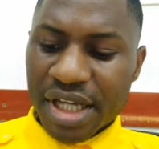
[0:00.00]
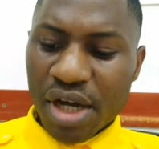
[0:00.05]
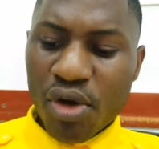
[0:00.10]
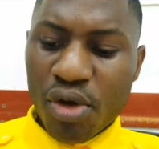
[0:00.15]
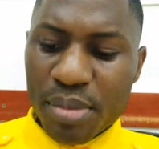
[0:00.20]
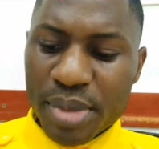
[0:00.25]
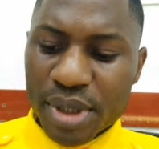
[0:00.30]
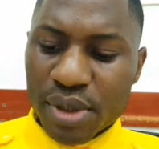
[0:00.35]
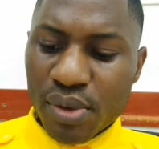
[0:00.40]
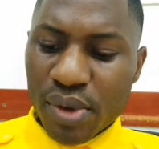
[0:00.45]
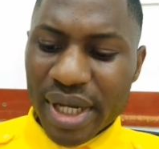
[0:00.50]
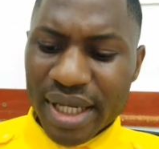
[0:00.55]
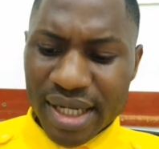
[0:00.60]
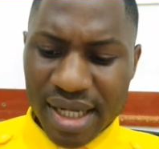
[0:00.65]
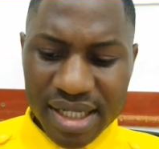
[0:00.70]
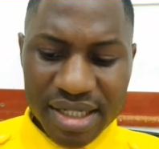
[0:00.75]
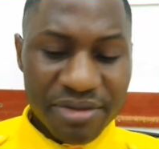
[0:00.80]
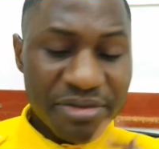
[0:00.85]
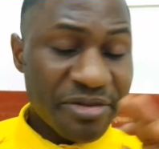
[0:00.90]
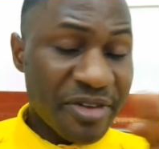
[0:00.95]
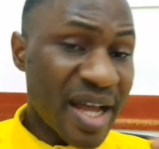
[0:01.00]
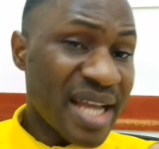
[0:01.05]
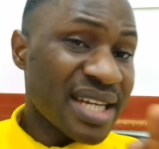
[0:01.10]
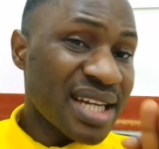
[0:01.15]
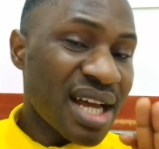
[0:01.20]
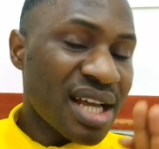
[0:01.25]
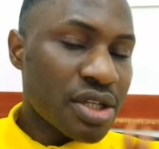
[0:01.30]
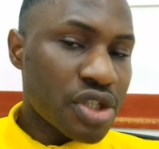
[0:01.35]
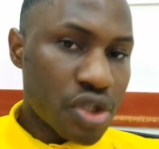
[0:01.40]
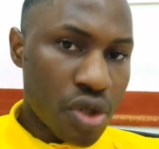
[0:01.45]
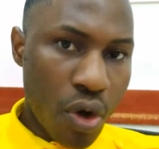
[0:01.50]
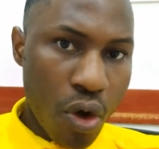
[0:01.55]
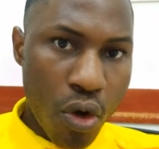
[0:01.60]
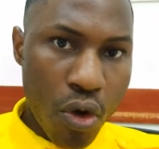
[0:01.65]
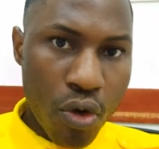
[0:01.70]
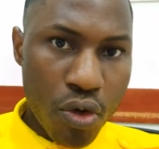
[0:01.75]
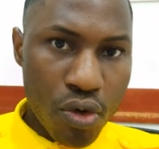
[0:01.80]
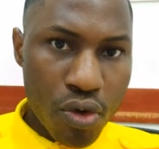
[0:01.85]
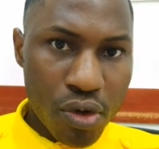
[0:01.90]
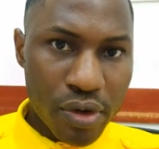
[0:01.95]
They will be looking at the final
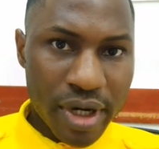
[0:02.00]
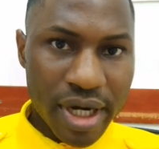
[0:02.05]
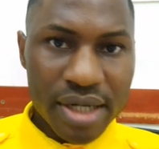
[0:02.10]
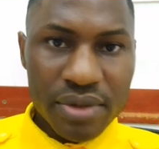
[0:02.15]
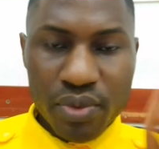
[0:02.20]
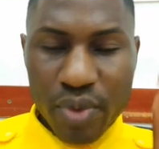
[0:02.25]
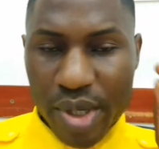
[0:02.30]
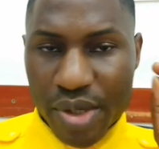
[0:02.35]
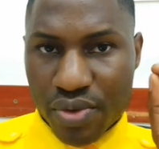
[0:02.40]
score, alright?